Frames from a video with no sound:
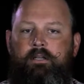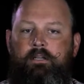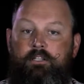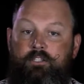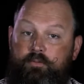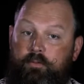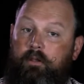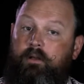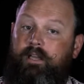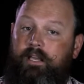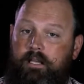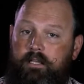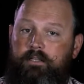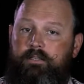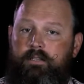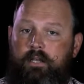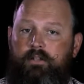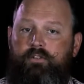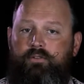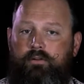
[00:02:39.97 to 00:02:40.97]
Splunk
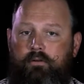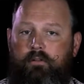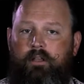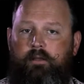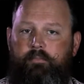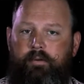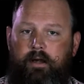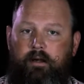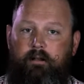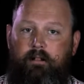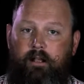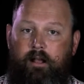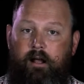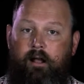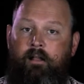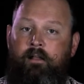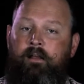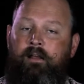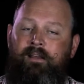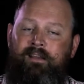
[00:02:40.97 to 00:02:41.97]
is a truly
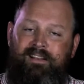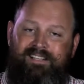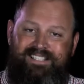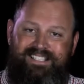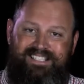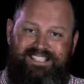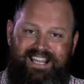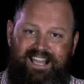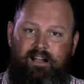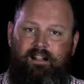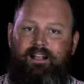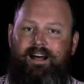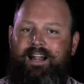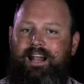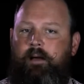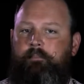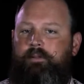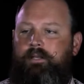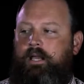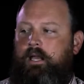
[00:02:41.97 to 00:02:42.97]
parallel scale-out
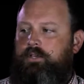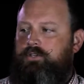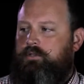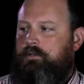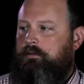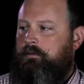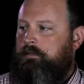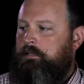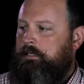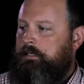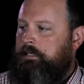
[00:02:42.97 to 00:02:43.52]
application.